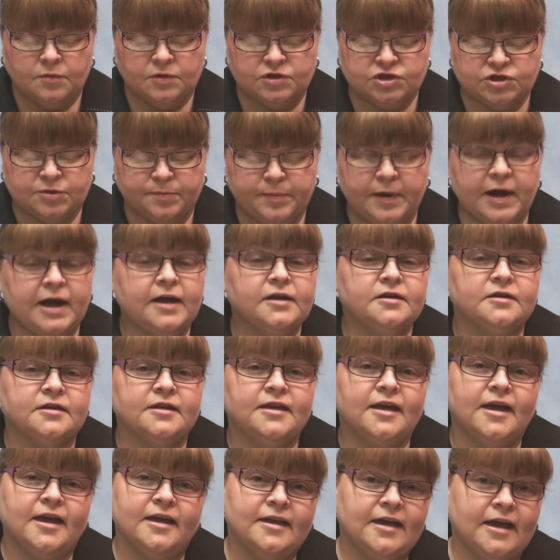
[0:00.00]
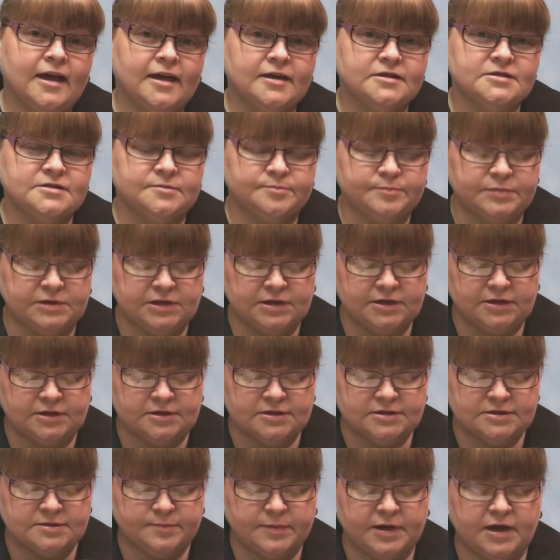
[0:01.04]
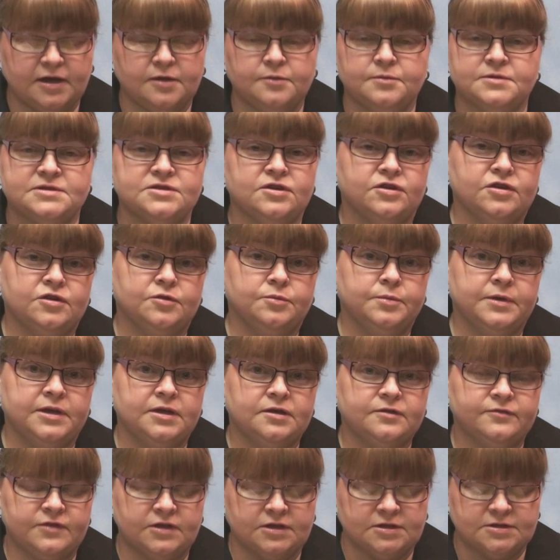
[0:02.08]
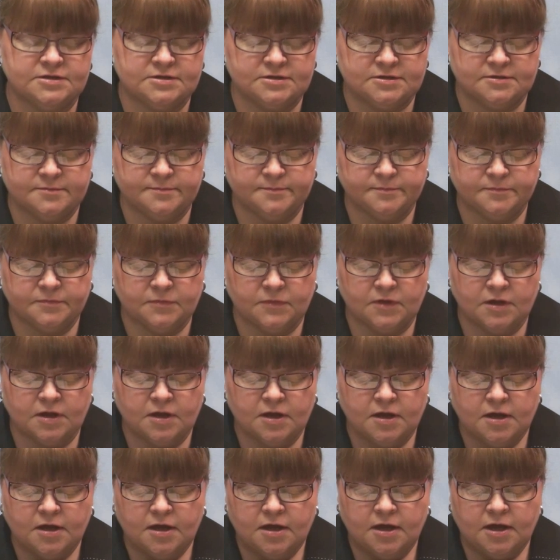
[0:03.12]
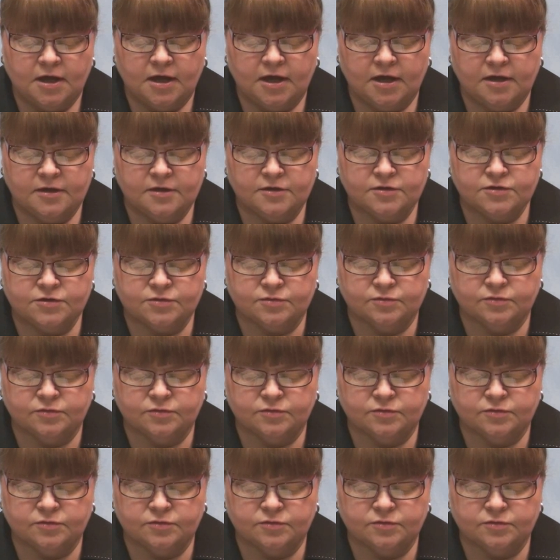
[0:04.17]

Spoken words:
which apparently I had in place, but I was unaware of this. Heather